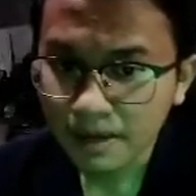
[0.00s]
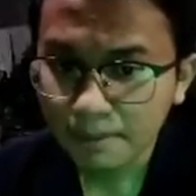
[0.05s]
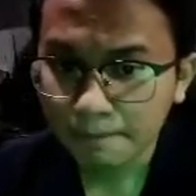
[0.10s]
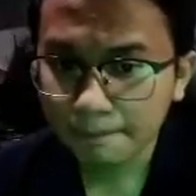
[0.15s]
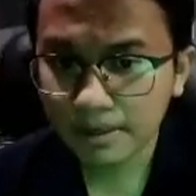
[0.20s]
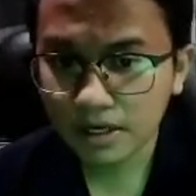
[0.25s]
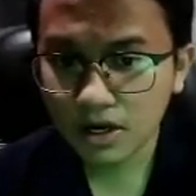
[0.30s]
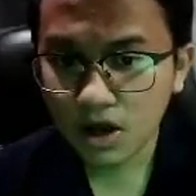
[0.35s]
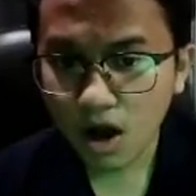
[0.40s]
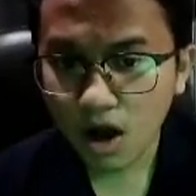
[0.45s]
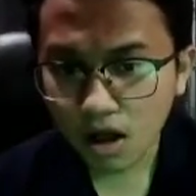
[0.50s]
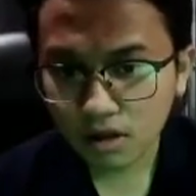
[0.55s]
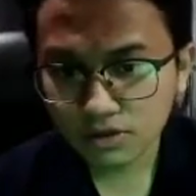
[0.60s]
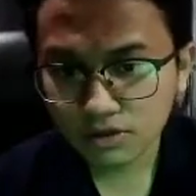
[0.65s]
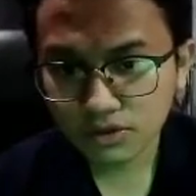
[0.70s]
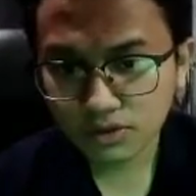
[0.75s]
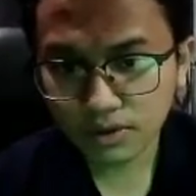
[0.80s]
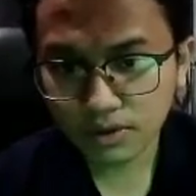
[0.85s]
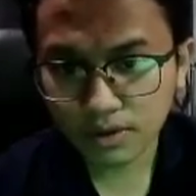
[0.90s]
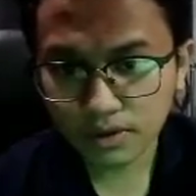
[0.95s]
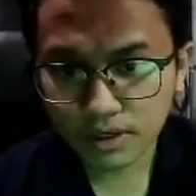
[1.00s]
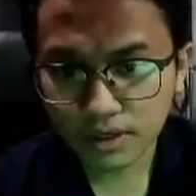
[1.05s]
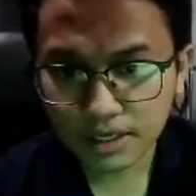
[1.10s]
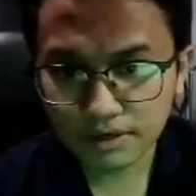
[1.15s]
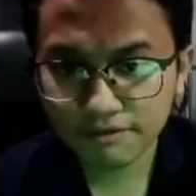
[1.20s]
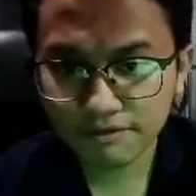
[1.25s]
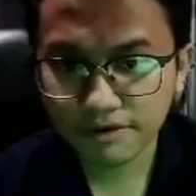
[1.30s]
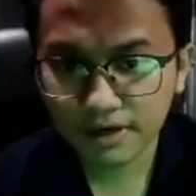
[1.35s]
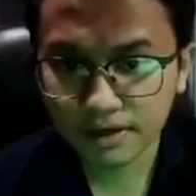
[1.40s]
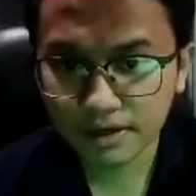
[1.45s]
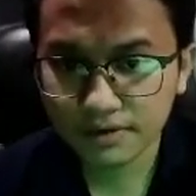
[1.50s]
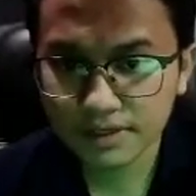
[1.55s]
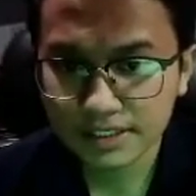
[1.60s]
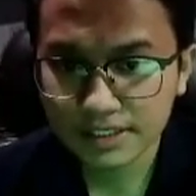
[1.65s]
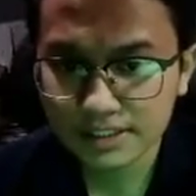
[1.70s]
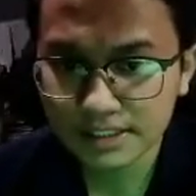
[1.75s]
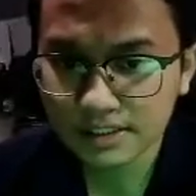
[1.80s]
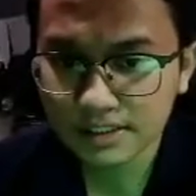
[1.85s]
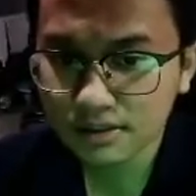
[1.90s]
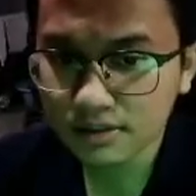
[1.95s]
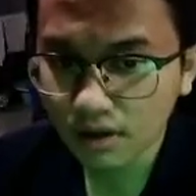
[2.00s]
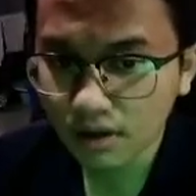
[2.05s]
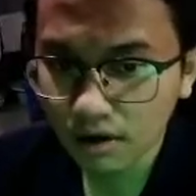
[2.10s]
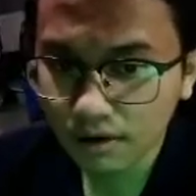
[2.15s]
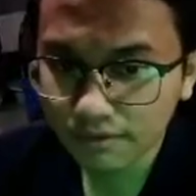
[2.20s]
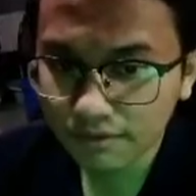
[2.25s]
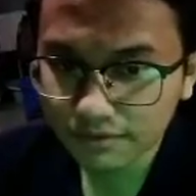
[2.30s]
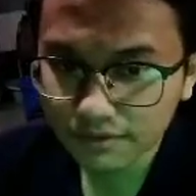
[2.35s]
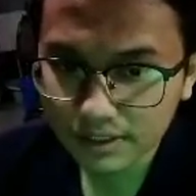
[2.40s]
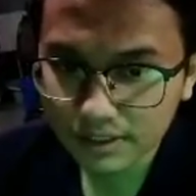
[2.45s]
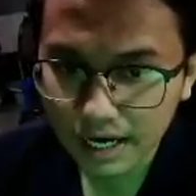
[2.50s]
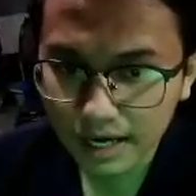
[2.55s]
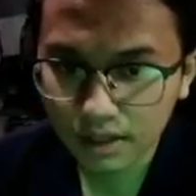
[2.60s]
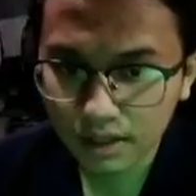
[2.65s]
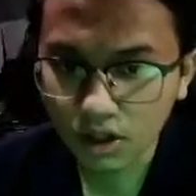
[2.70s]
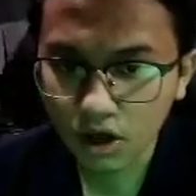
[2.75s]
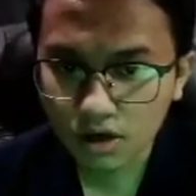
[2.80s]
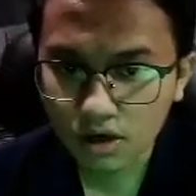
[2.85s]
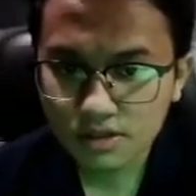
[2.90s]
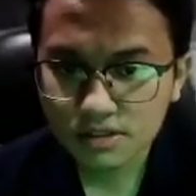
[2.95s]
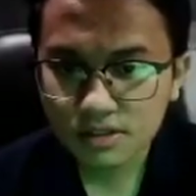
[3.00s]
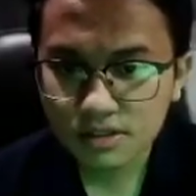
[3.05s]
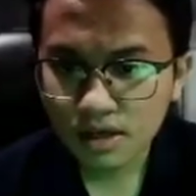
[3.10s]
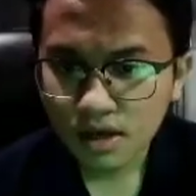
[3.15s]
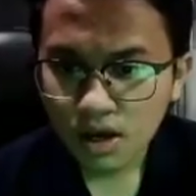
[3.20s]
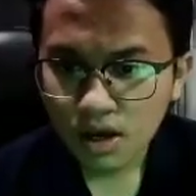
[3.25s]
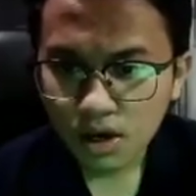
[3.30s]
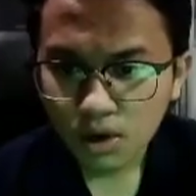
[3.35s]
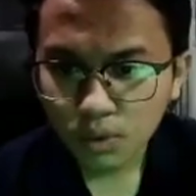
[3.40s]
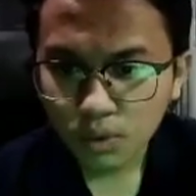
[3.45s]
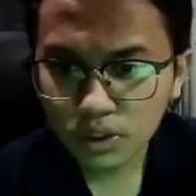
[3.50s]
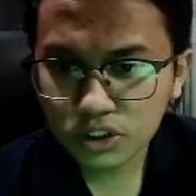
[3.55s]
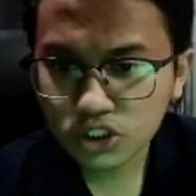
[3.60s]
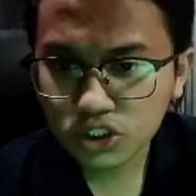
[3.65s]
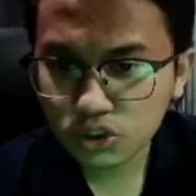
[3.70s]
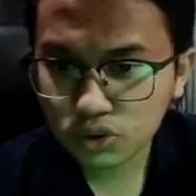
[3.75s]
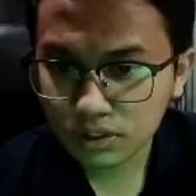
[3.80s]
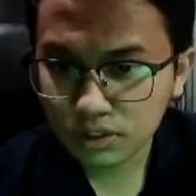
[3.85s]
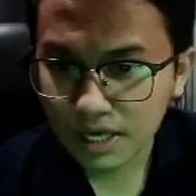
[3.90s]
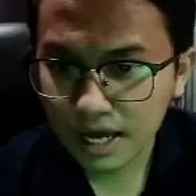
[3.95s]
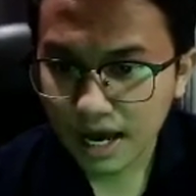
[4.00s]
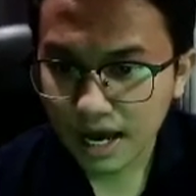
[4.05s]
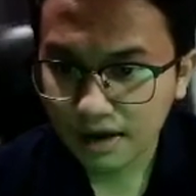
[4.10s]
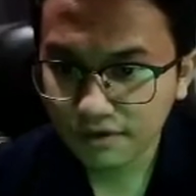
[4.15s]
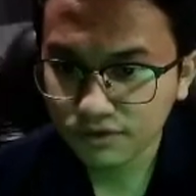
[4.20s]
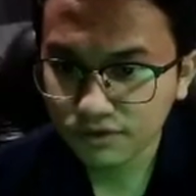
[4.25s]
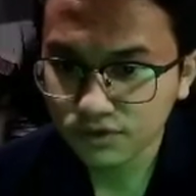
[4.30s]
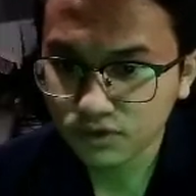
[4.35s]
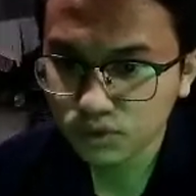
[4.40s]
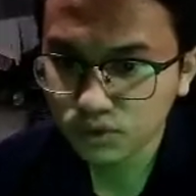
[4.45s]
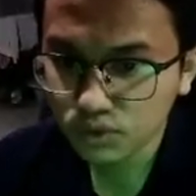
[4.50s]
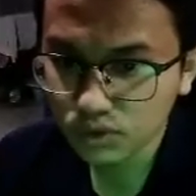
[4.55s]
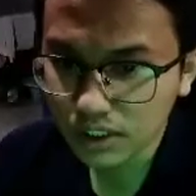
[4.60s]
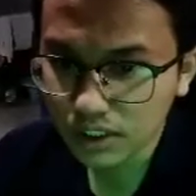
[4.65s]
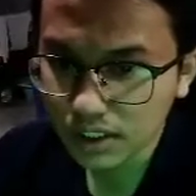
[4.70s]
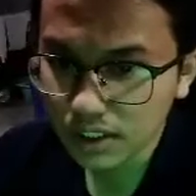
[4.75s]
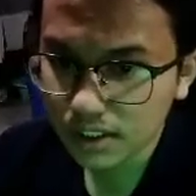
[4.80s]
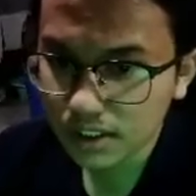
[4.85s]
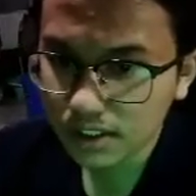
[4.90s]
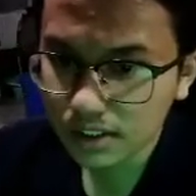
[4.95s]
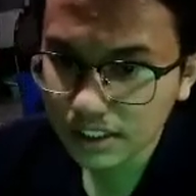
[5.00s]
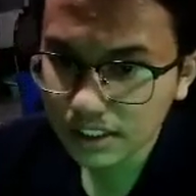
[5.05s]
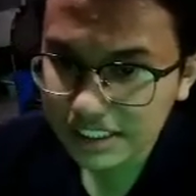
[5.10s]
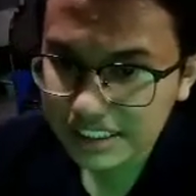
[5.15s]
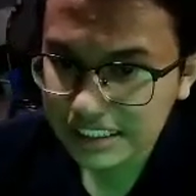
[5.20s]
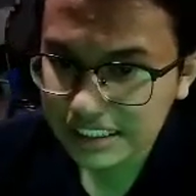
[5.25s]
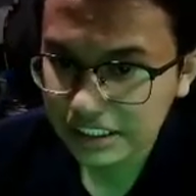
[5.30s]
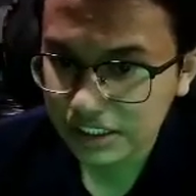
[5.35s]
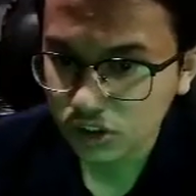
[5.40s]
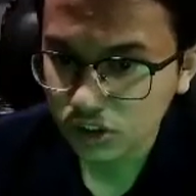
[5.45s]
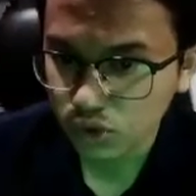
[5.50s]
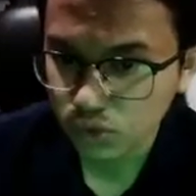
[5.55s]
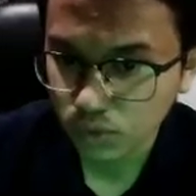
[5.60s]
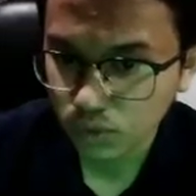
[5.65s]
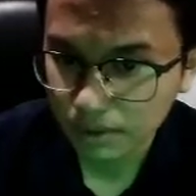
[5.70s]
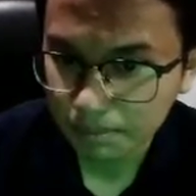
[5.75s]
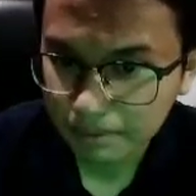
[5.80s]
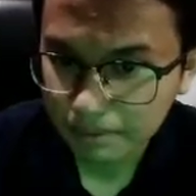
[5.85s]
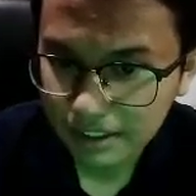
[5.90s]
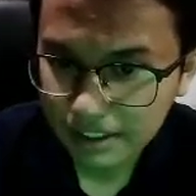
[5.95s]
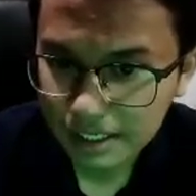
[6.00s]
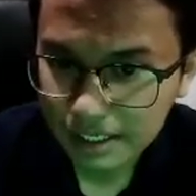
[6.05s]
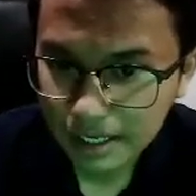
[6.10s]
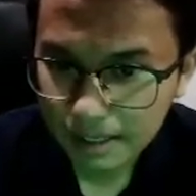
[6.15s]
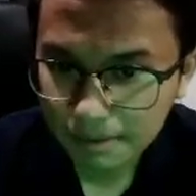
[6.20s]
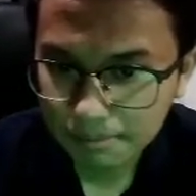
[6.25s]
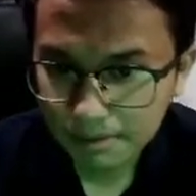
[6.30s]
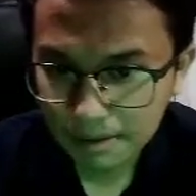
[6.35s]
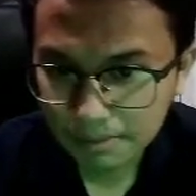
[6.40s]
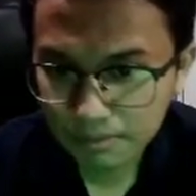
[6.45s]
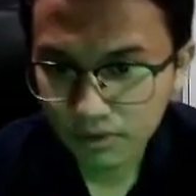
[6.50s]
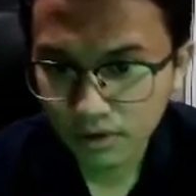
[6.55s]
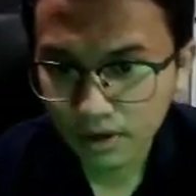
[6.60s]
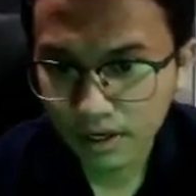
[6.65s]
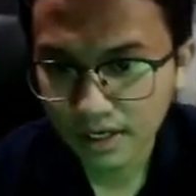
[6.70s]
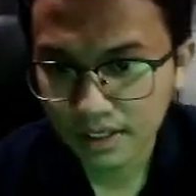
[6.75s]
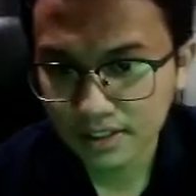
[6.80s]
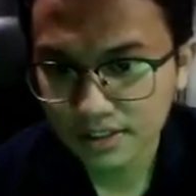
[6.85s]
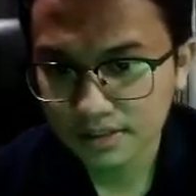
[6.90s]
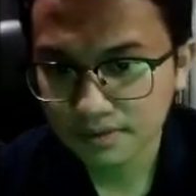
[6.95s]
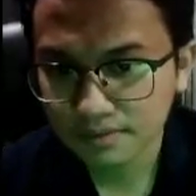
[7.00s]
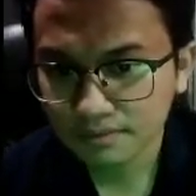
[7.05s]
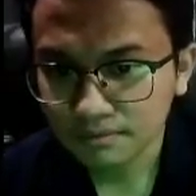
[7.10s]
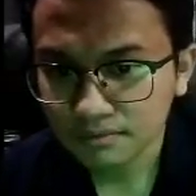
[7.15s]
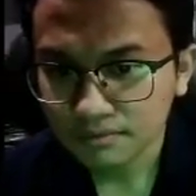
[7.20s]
but also in varieties of dialogues which students have to listen to, repeat, and memorize.